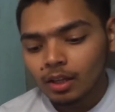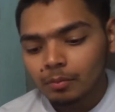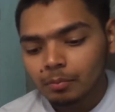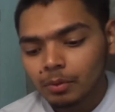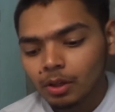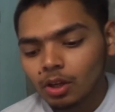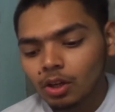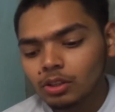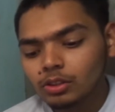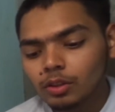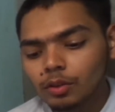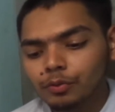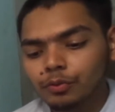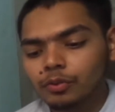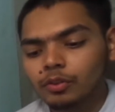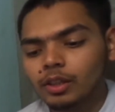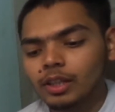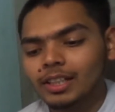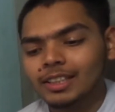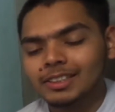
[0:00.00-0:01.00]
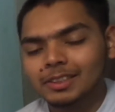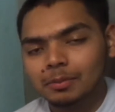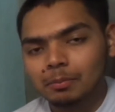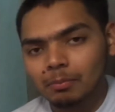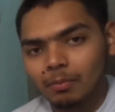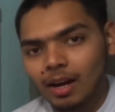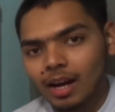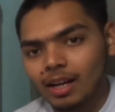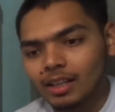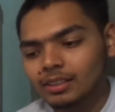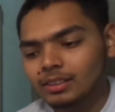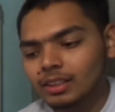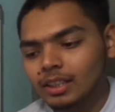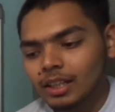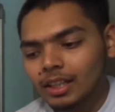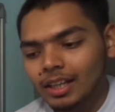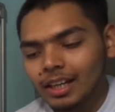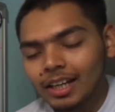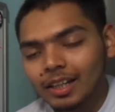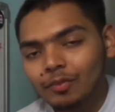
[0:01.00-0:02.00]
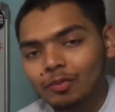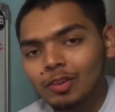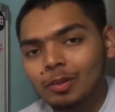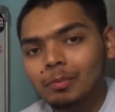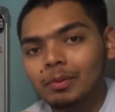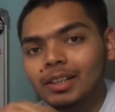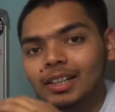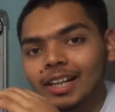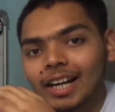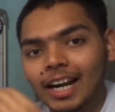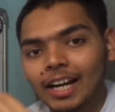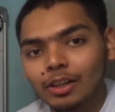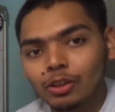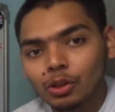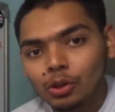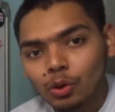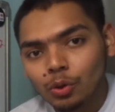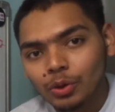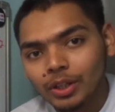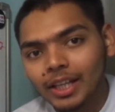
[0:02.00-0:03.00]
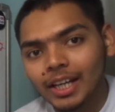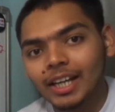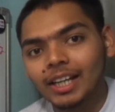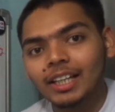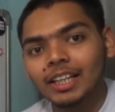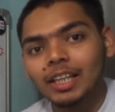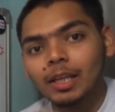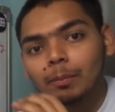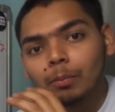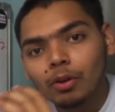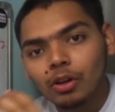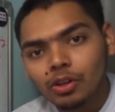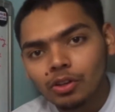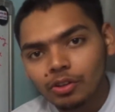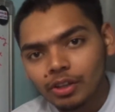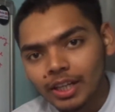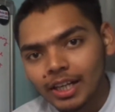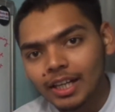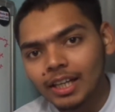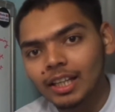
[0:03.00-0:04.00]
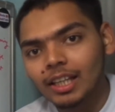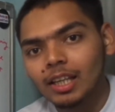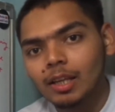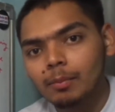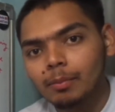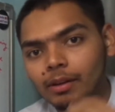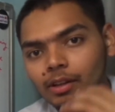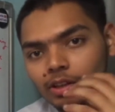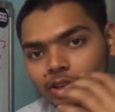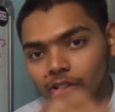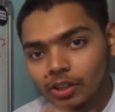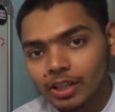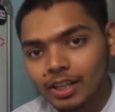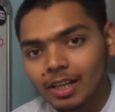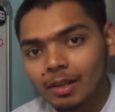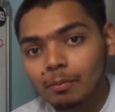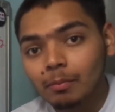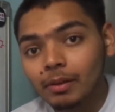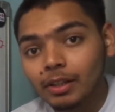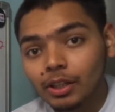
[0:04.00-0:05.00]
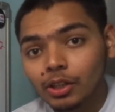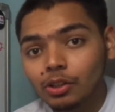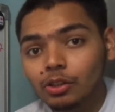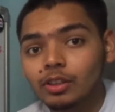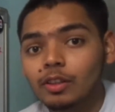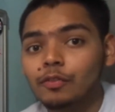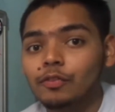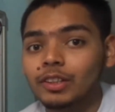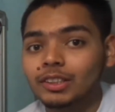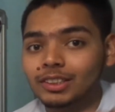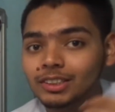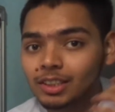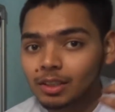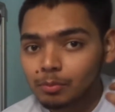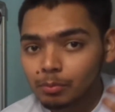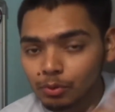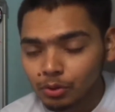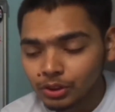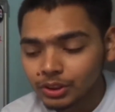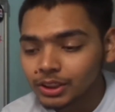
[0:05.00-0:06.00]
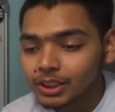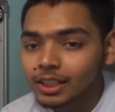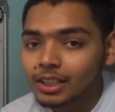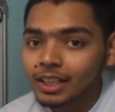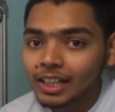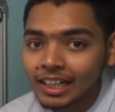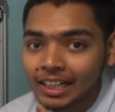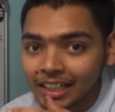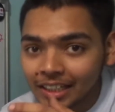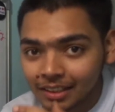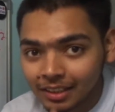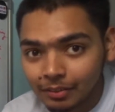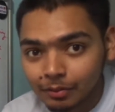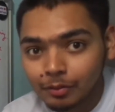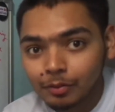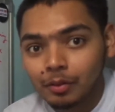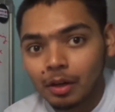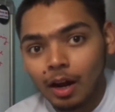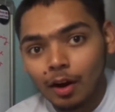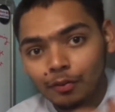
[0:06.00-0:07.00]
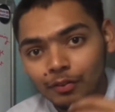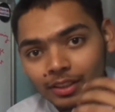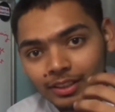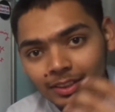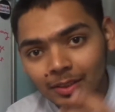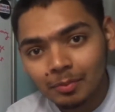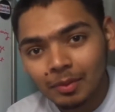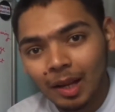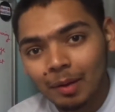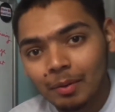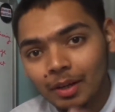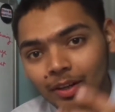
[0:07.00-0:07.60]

Because of its mass, it will be trying to rotate, keep on rotating. But due to the frictional motion, after some time,